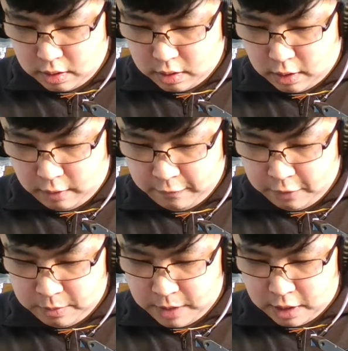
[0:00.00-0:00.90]
There are a
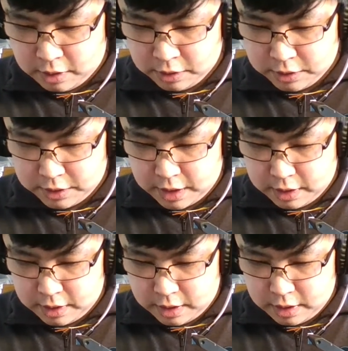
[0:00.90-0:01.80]
few patterns
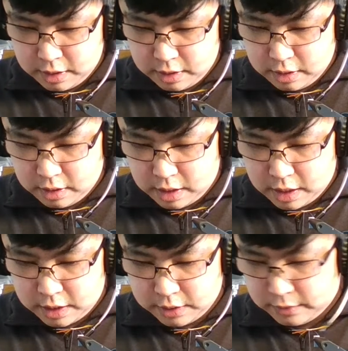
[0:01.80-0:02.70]
that he
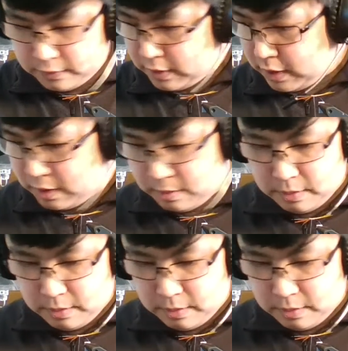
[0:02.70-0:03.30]
asks for that.